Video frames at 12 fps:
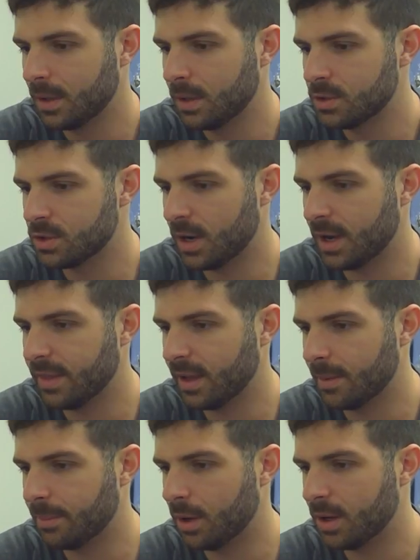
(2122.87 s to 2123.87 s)
sorry, I think
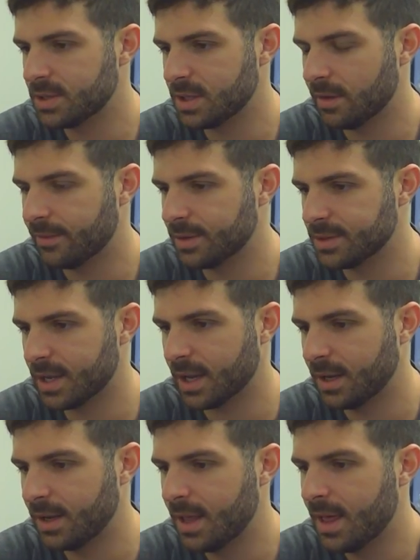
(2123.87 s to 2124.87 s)
it paused there for a
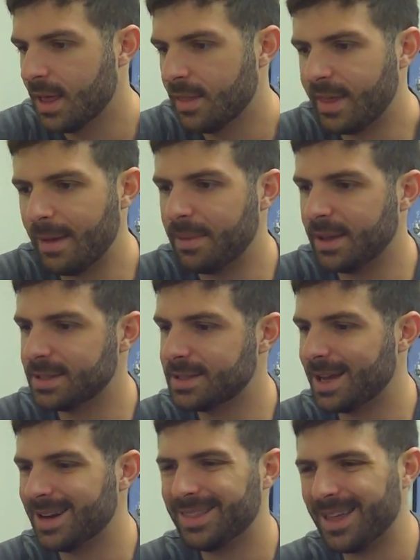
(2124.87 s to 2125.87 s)
second. That being
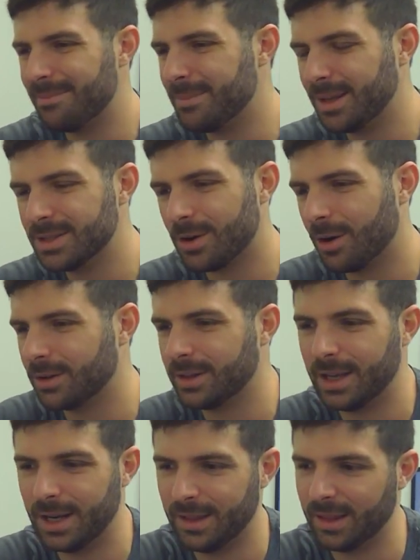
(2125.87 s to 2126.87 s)
said, that means
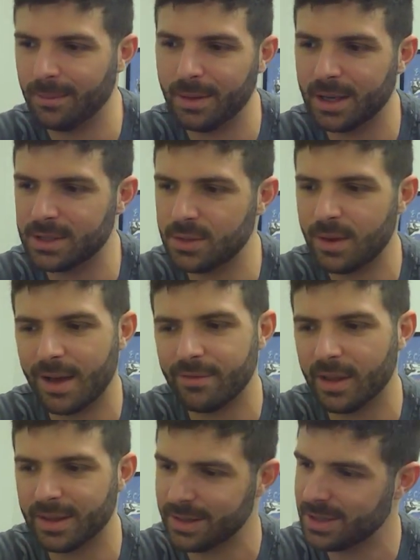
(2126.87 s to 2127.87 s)
hardly anything, because you have
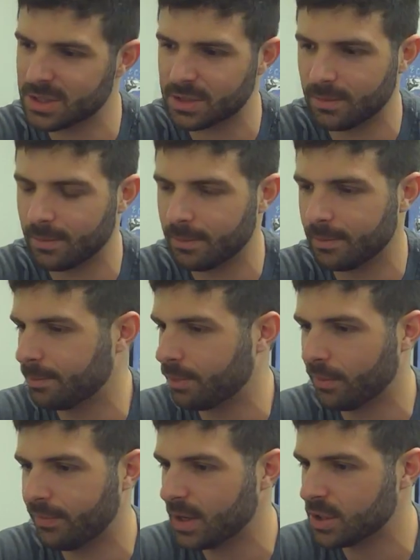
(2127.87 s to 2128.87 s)
like these
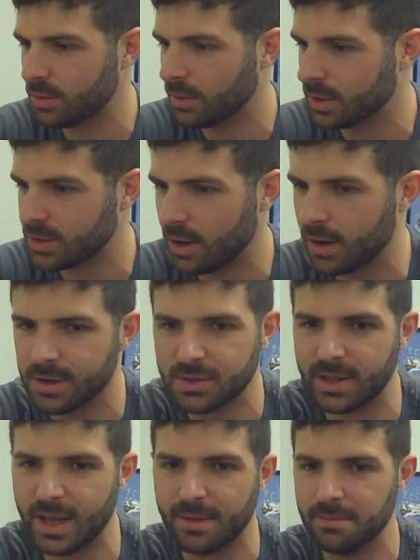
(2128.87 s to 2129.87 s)
professional guitarists
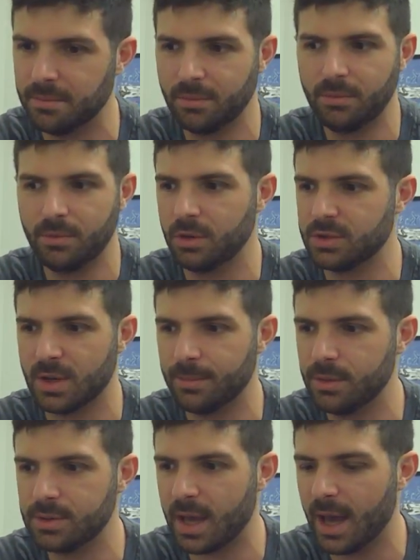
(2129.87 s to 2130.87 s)
that some
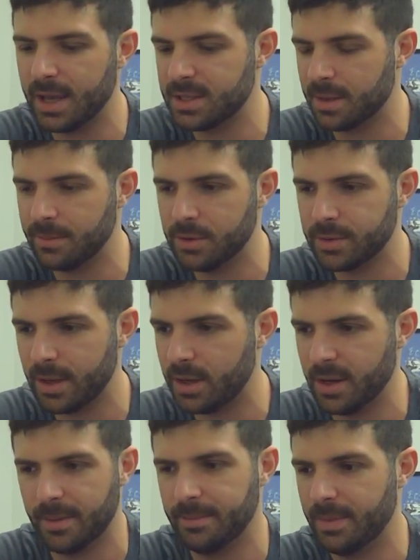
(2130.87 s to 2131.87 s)
use high, some use
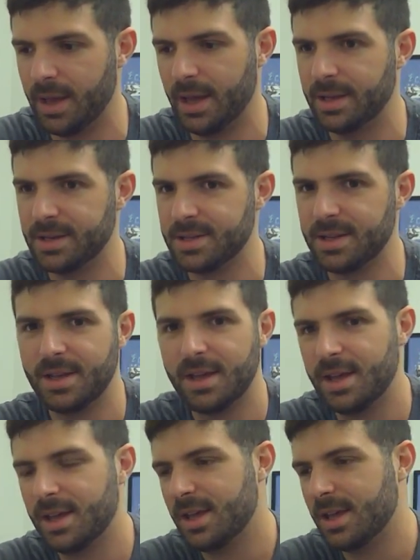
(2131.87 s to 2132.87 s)
medium, and
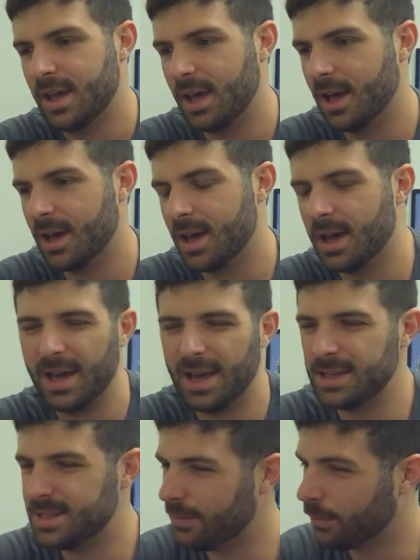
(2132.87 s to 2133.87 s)

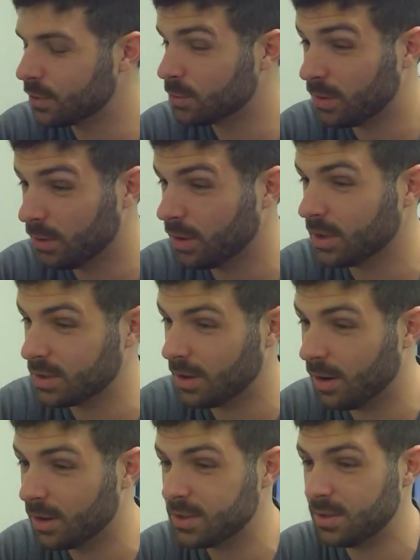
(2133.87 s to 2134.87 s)
it differs with your
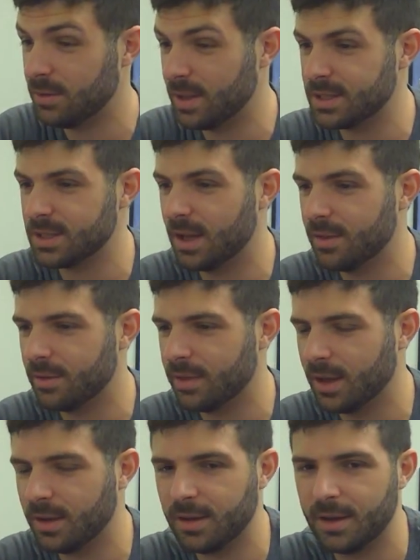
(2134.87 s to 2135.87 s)
guitar too. That's another
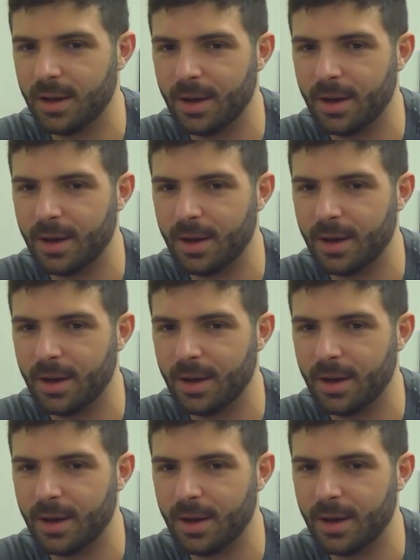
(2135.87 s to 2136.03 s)
thing.